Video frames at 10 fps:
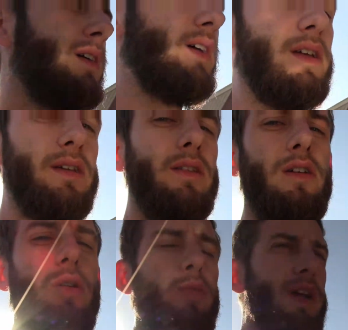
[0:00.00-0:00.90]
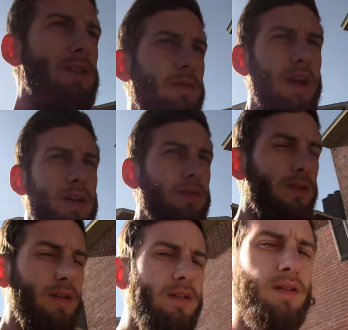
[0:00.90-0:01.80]
The curb weight's around
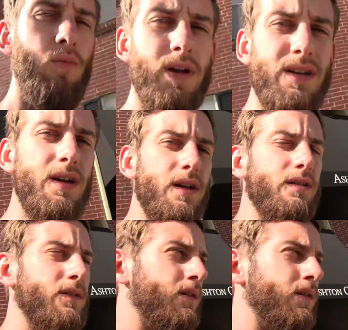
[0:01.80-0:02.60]
1 ton.